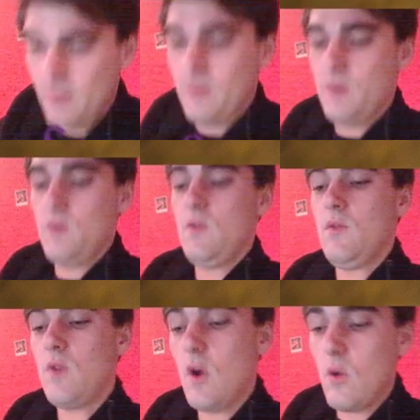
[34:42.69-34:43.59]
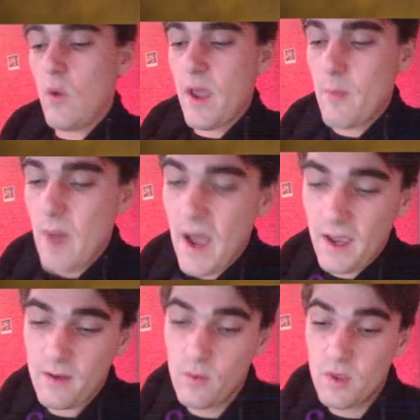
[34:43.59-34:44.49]
If you go way
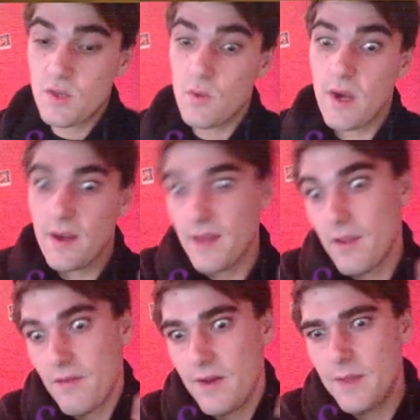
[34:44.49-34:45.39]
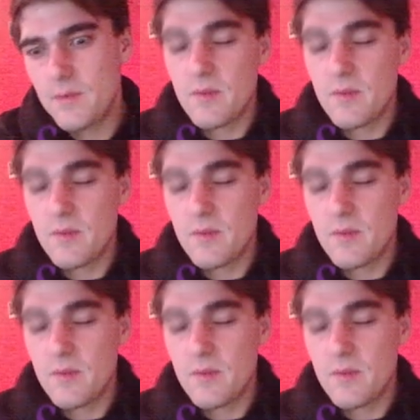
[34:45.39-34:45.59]
back, which were Nephilims,